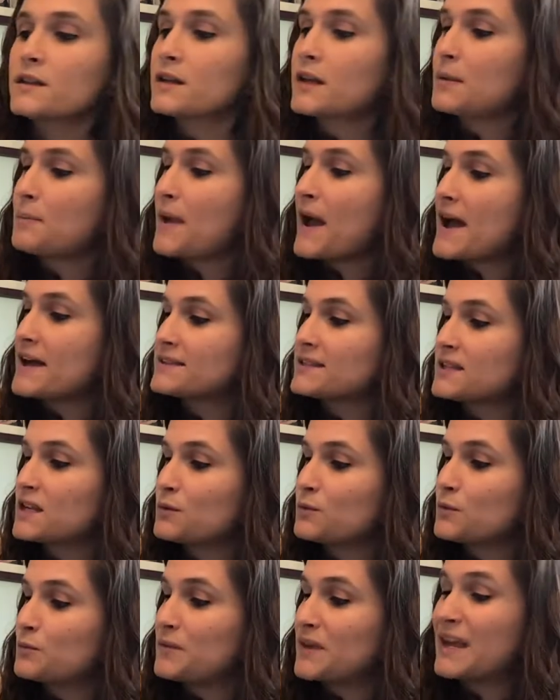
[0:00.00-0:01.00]
Capacity
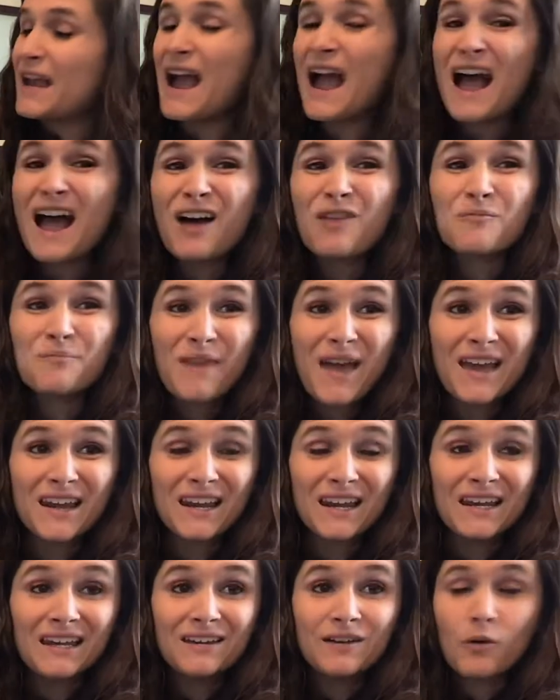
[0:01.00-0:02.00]
would be how
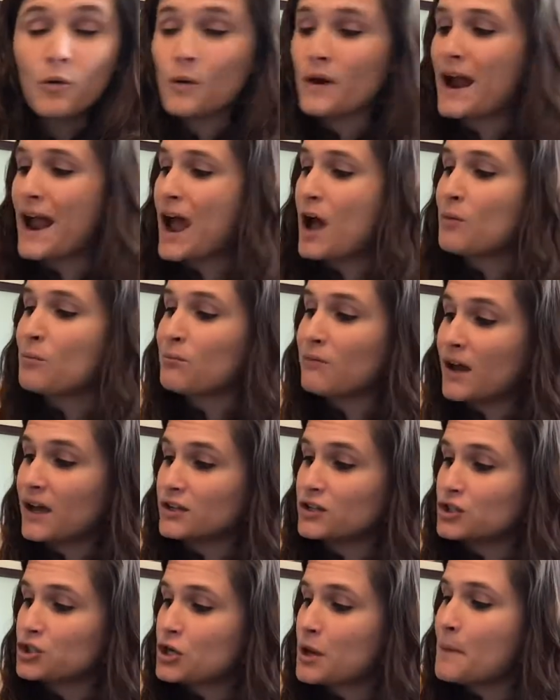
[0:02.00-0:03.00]
many or how
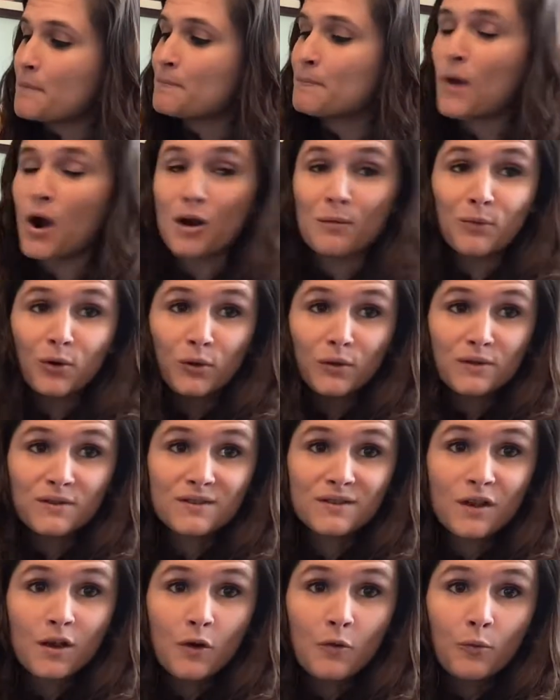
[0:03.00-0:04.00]
much
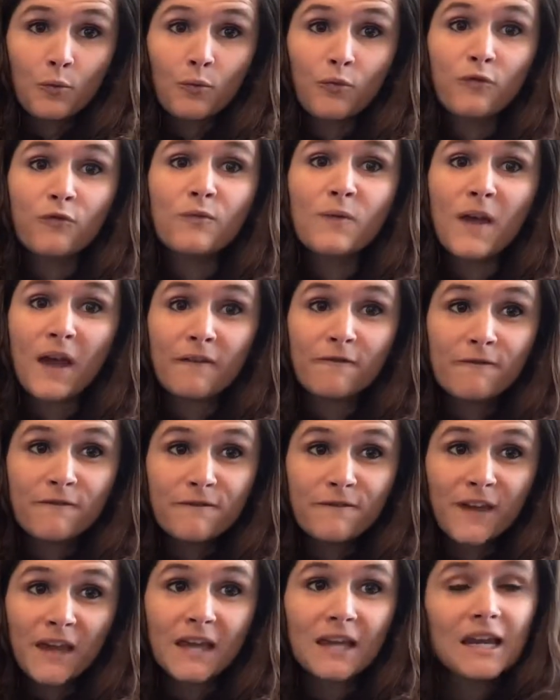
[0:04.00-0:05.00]
marbles can
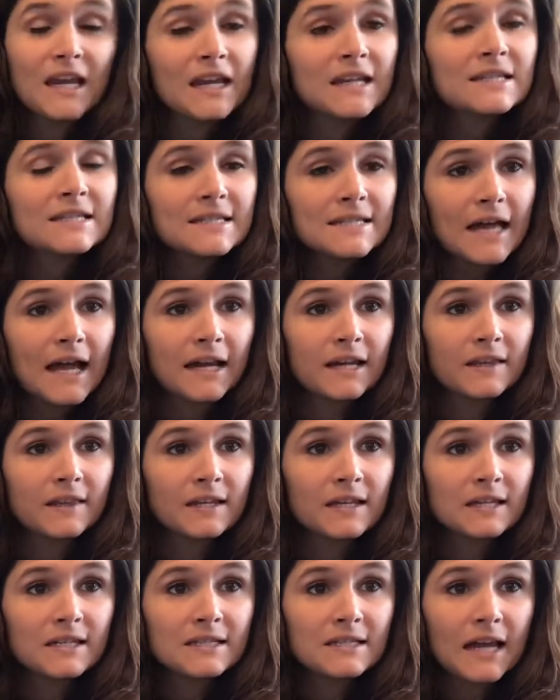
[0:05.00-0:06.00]
fit inside of the
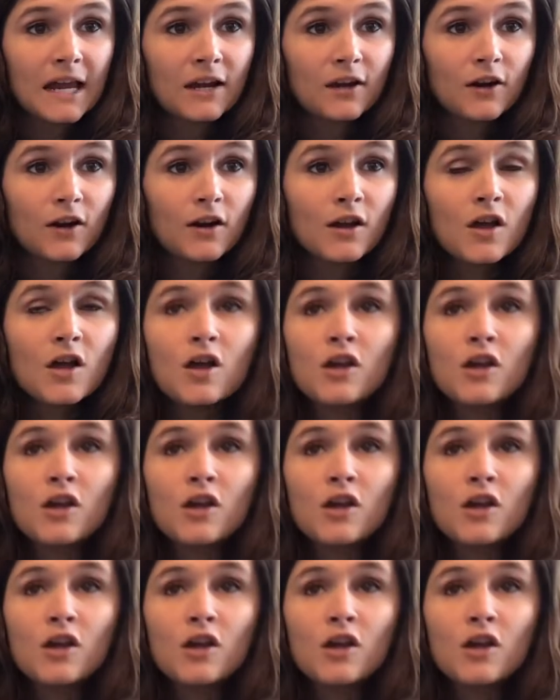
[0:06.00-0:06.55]
container.